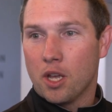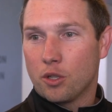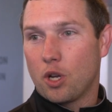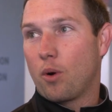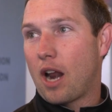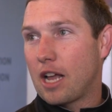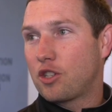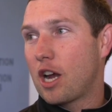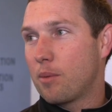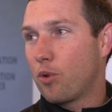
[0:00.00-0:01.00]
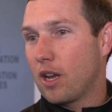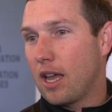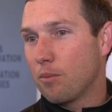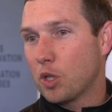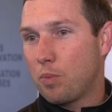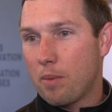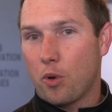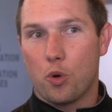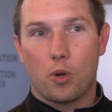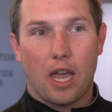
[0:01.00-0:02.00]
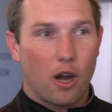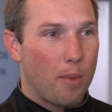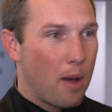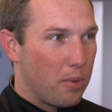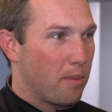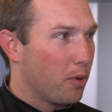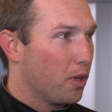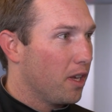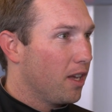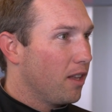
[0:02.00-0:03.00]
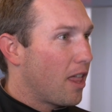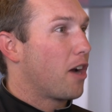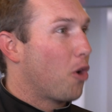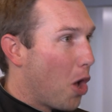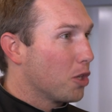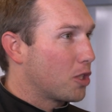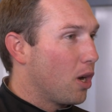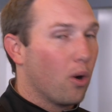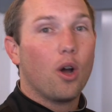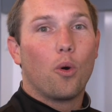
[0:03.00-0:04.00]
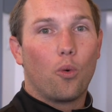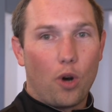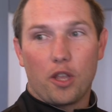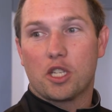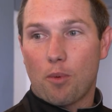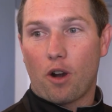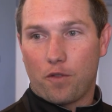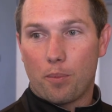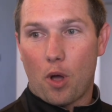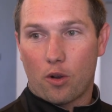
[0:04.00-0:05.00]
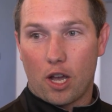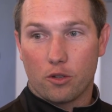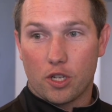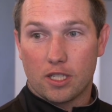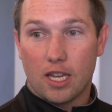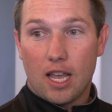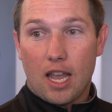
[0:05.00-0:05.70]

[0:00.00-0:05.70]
So what I tried to bring in was people who care about people that are also really smart football coaches.